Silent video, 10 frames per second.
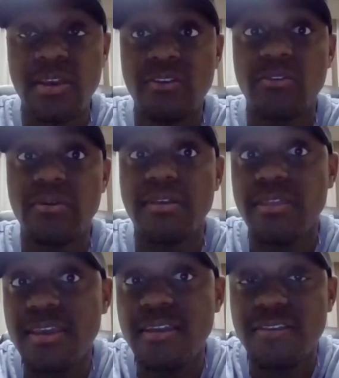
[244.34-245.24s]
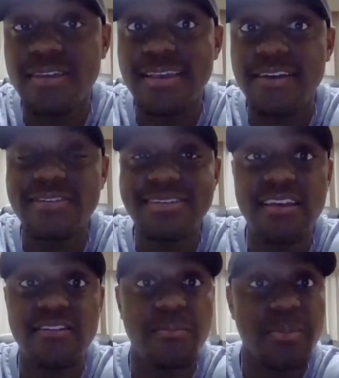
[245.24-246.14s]
So the thing is, it definitely
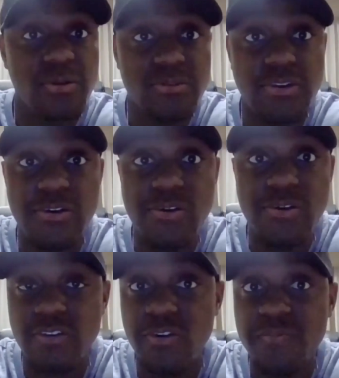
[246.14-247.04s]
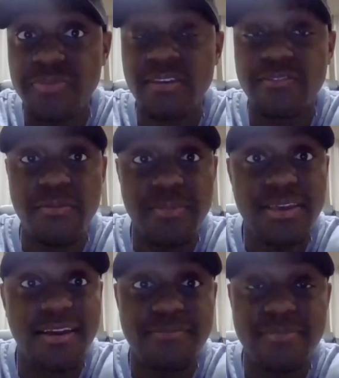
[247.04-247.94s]
takes a mental toll. So for
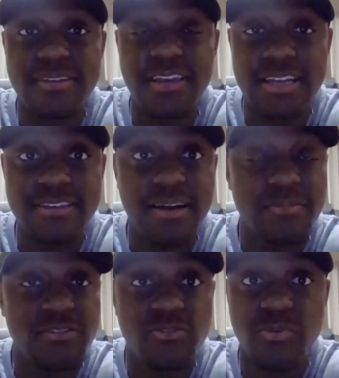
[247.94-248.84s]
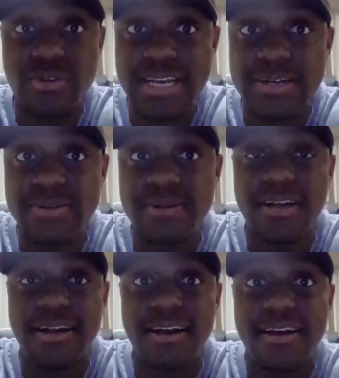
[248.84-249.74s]
me, I've been taking time just to work out
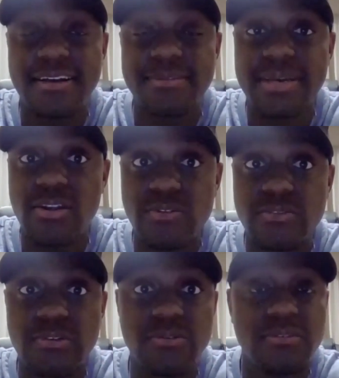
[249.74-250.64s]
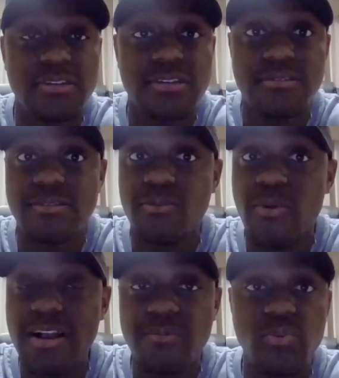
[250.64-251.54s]
and also to
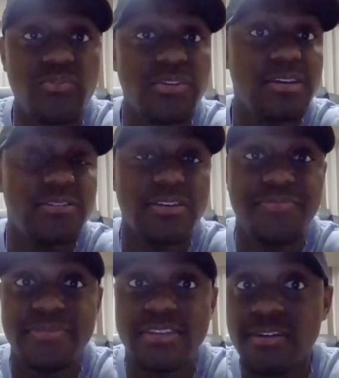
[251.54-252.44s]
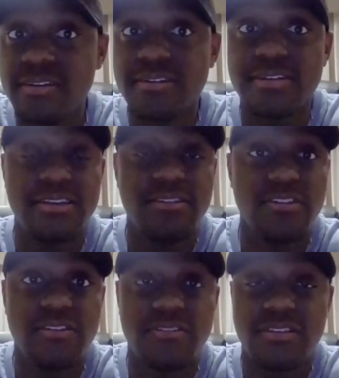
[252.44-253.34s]
watch movies and cook and
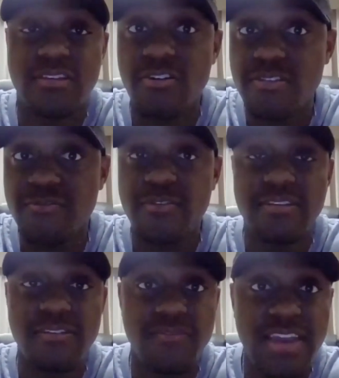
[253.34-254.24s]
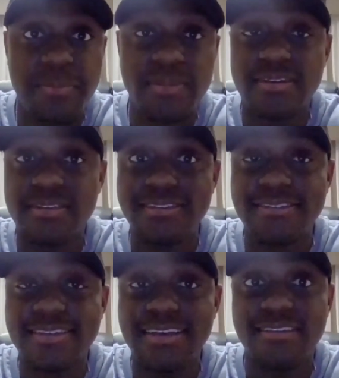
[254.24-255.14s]
just talk to friends and family and things
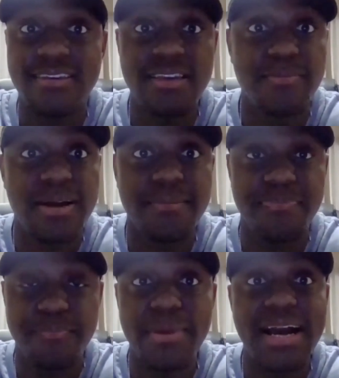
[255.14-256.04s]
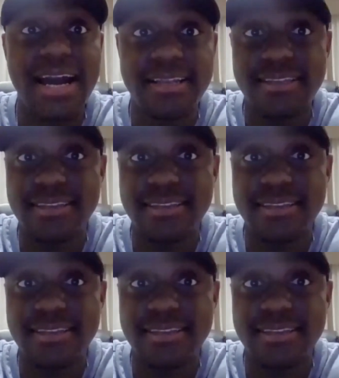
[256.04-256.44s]
like that to keep my mind